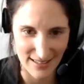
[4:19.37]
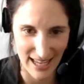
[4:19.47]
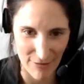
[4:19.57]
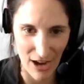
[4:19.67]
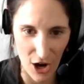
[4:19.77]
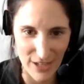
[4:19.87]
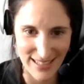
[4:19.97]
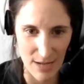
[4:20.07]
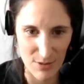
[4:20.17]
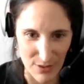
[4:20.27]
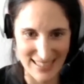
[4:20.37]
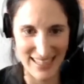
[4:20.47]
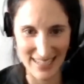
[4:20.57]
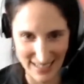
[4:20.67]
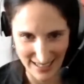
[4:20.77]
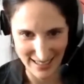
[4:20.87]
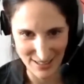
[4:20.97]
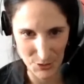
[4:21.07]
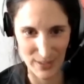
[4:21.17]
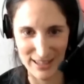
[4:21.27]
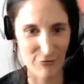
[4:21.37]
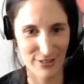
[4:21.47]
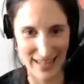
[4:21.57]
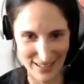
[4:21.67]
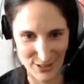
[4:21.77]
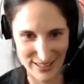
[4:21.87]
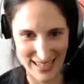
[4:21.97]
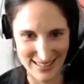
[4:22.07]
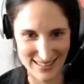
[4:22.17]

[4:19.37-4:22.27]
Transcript: they have a hard time translating it into a different exercise.